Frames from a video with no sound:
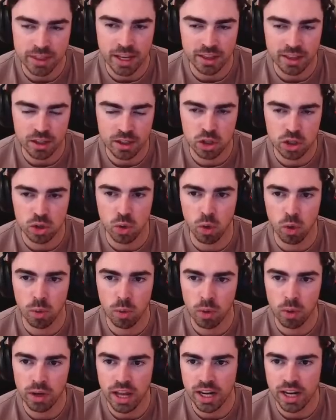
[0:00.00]
the
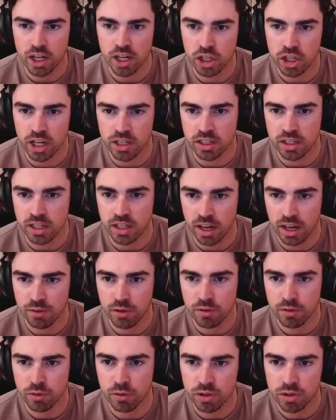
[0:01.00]
scoreboard and adjust it
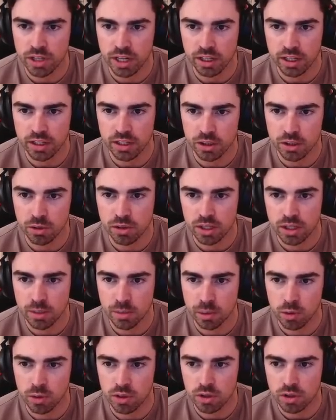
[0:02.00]
every few seconds. You'll see
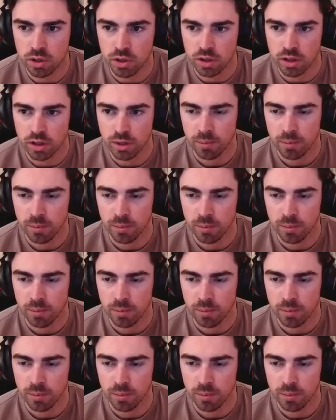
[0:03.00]
him do it soon.